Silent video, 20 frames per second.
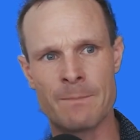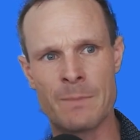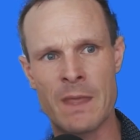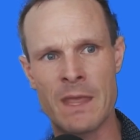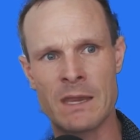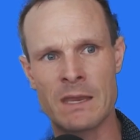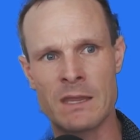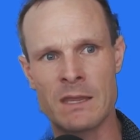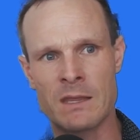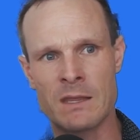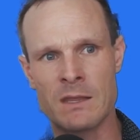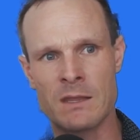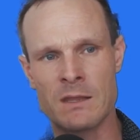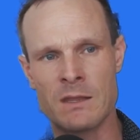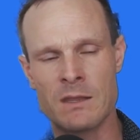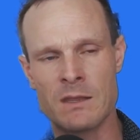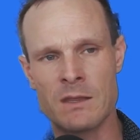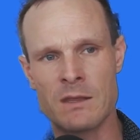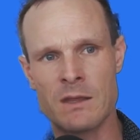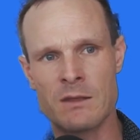
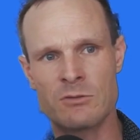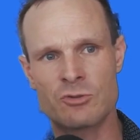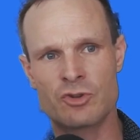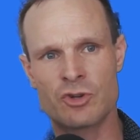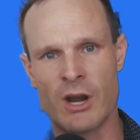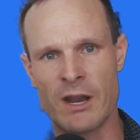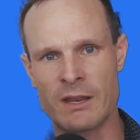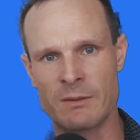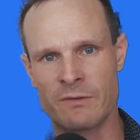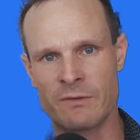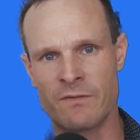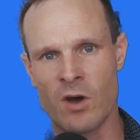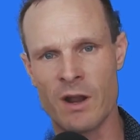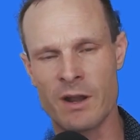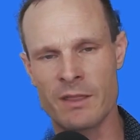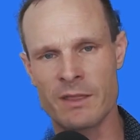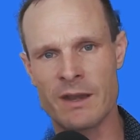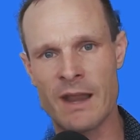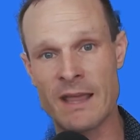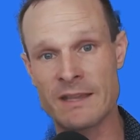any training provider
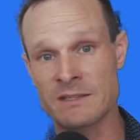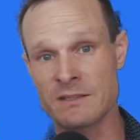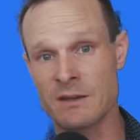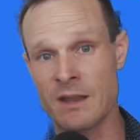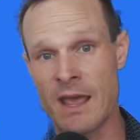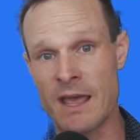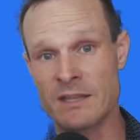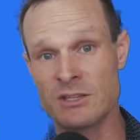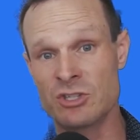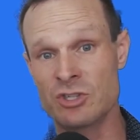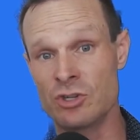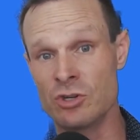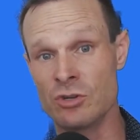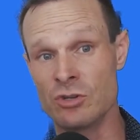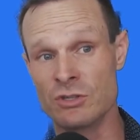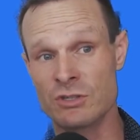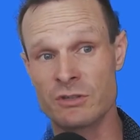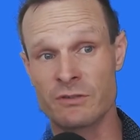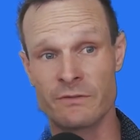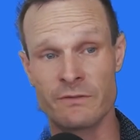that hasn't had
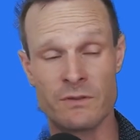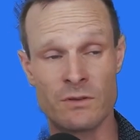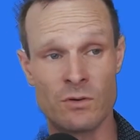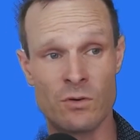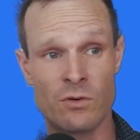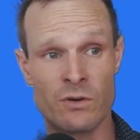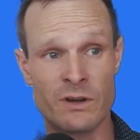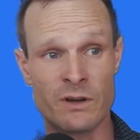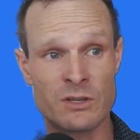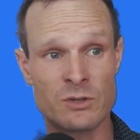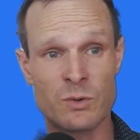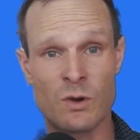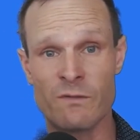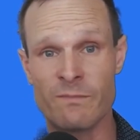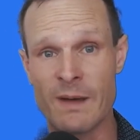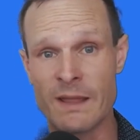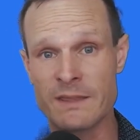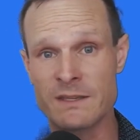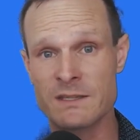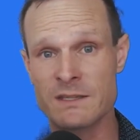students through the door in 12
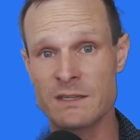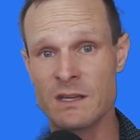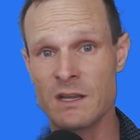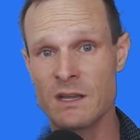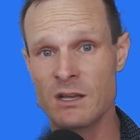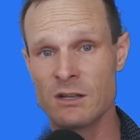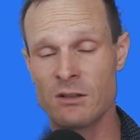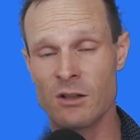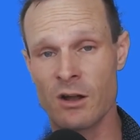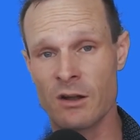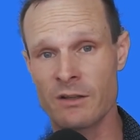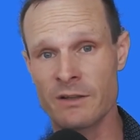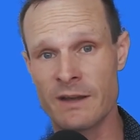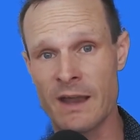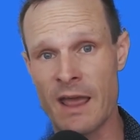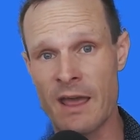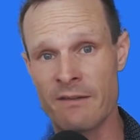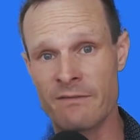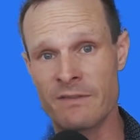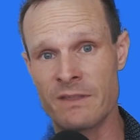months likely to
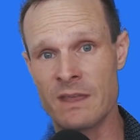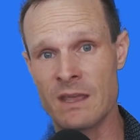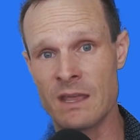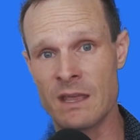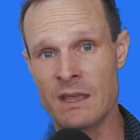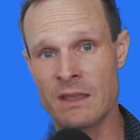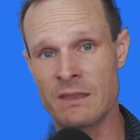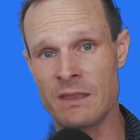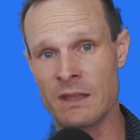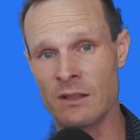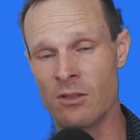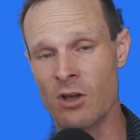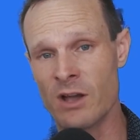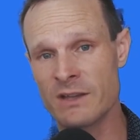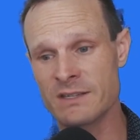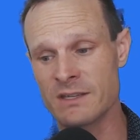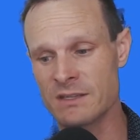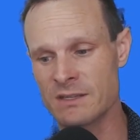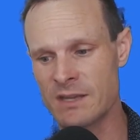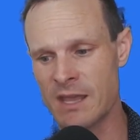have their
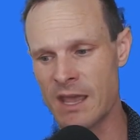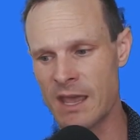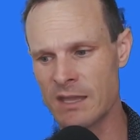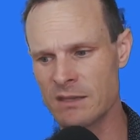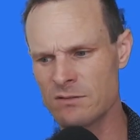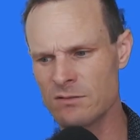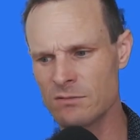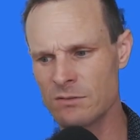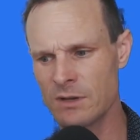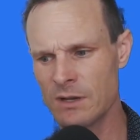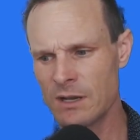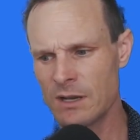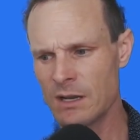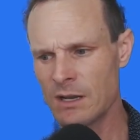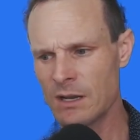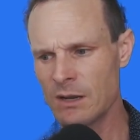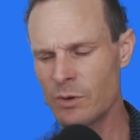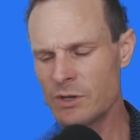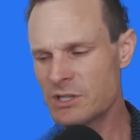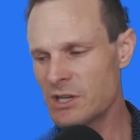license cancelled.
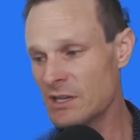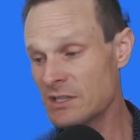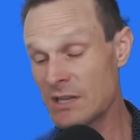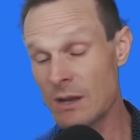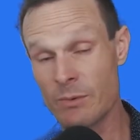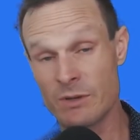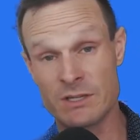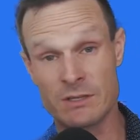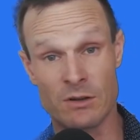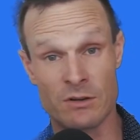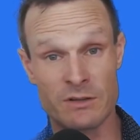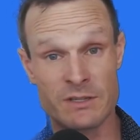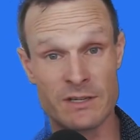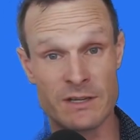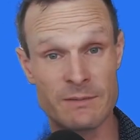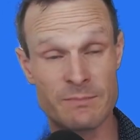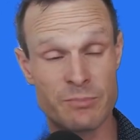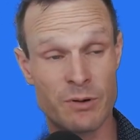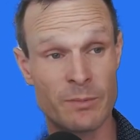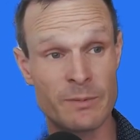Which in some ways, honestly,
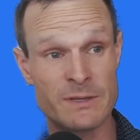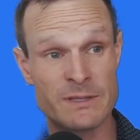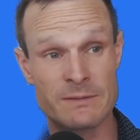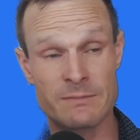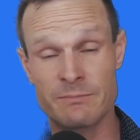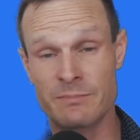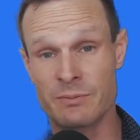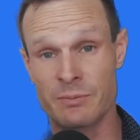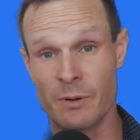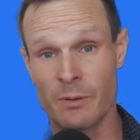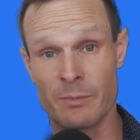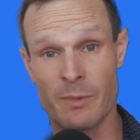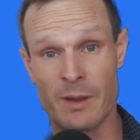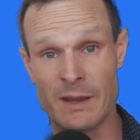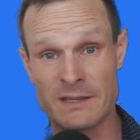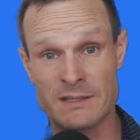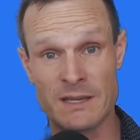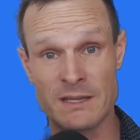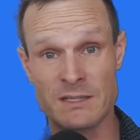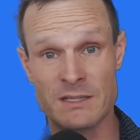it probably
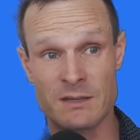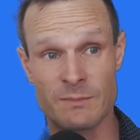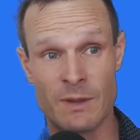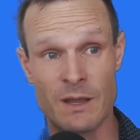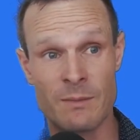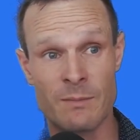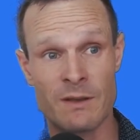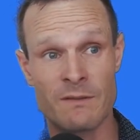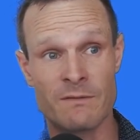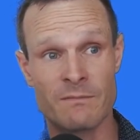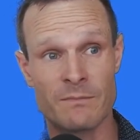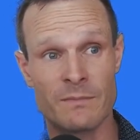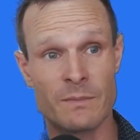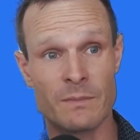makes sense to me. I mean,